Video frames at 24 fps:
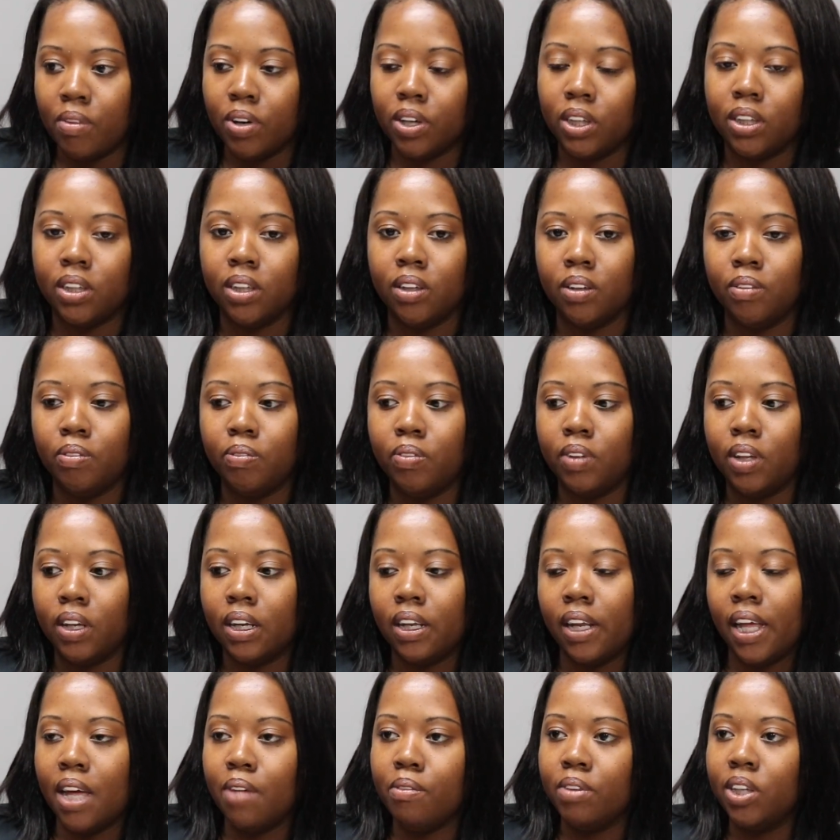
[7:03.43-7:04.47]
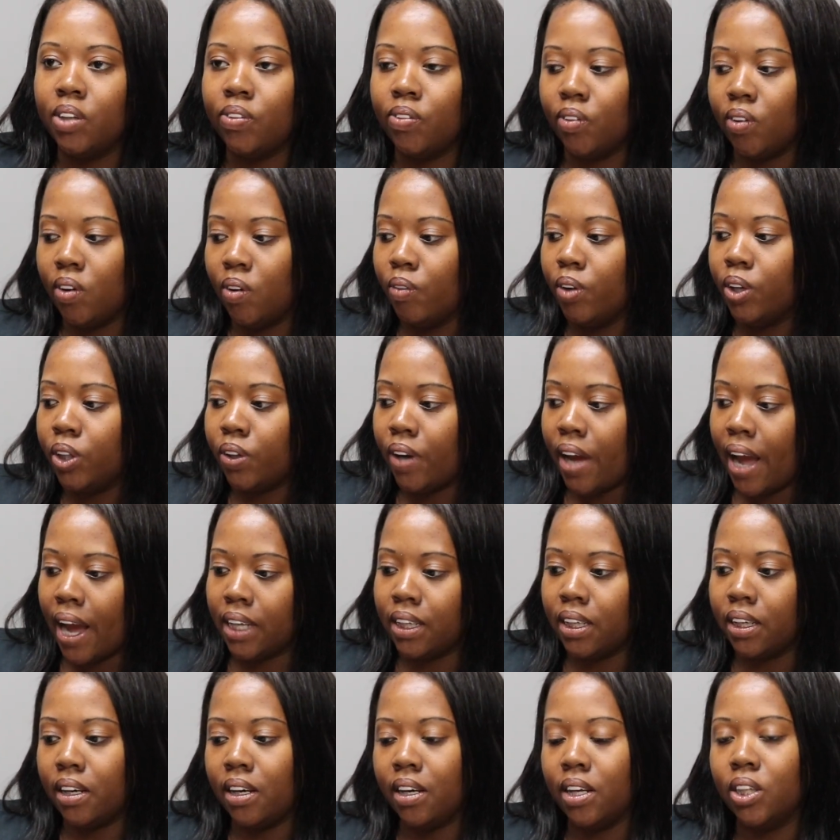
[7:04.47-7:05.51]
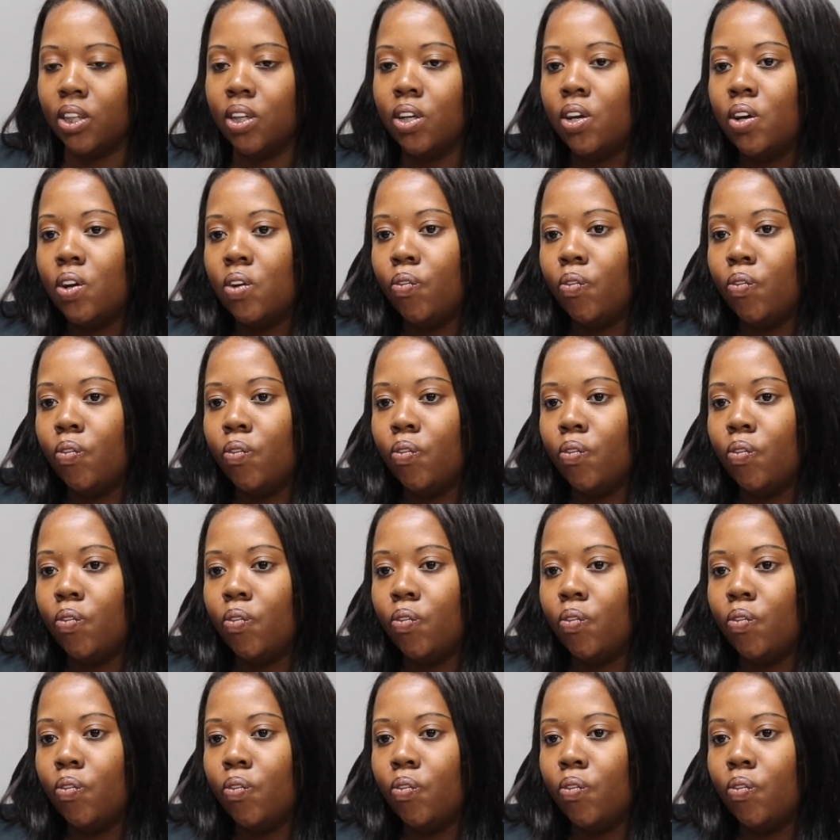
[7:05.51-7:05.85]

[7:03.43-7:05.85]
much the claim is for and what your accident is,